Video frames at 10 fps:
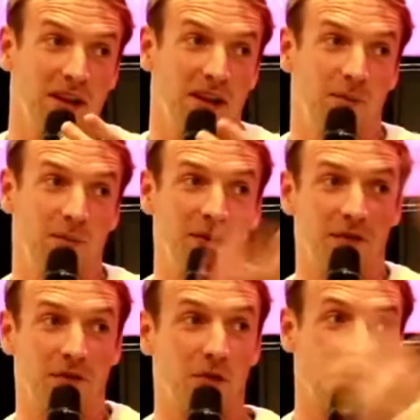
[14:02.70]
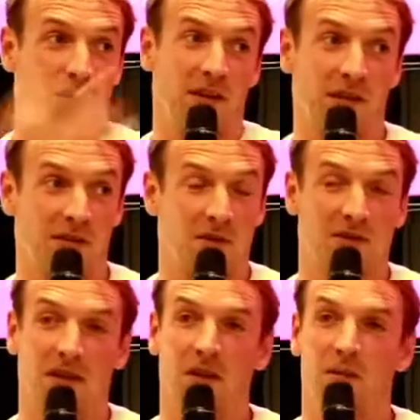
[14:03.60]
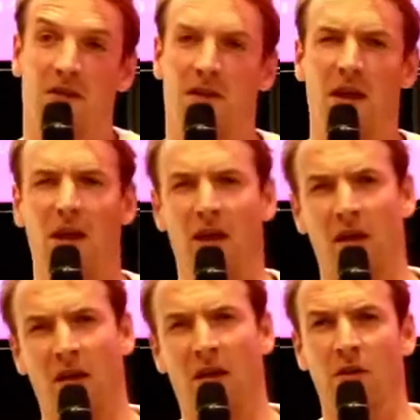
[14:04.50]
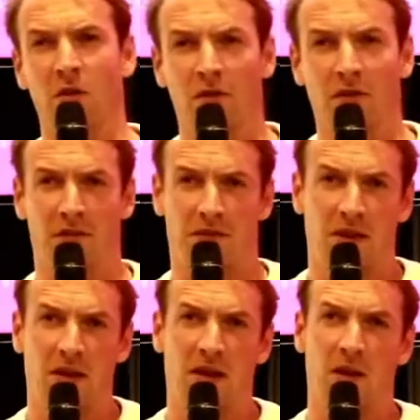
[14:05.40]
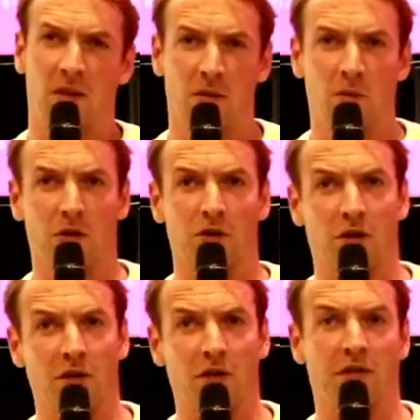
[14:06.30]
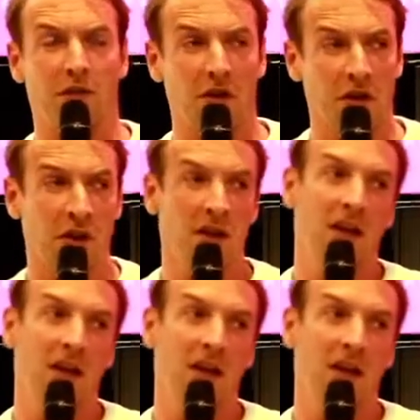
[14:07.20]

before creating his own startup, and say, hey, I know Vianney, he worked a lot on free,